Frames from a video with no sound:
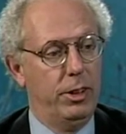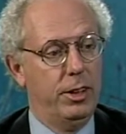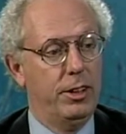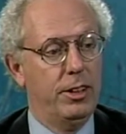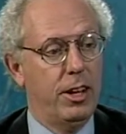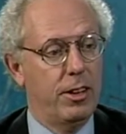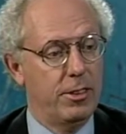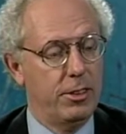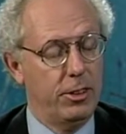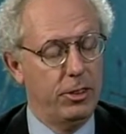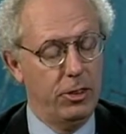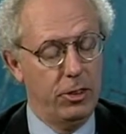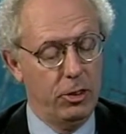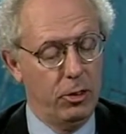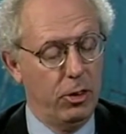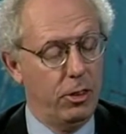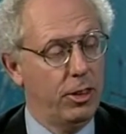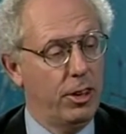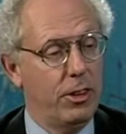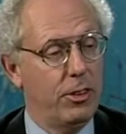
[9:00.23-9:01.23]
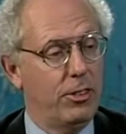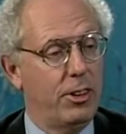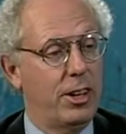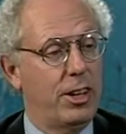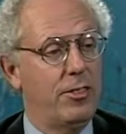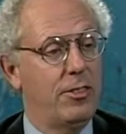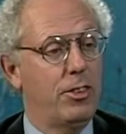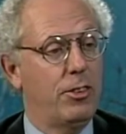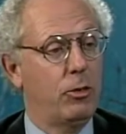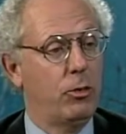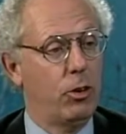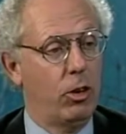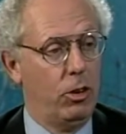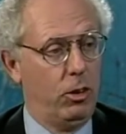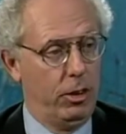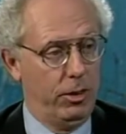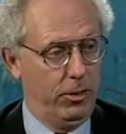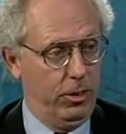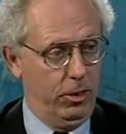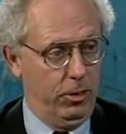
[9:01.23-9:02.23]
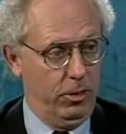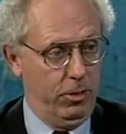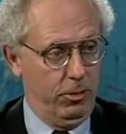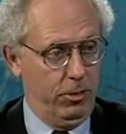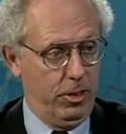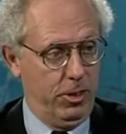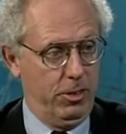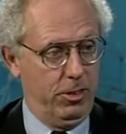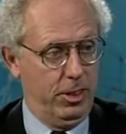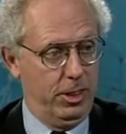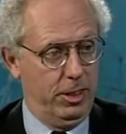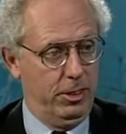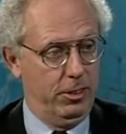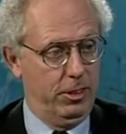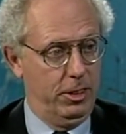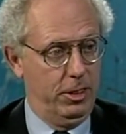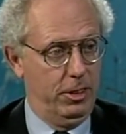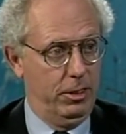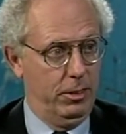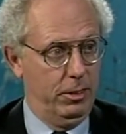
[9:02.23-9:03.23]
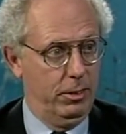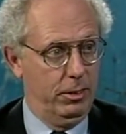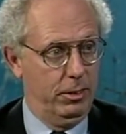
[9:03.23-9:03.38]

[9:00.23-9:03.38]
doesn't do or, or is not even the role of the universities to do?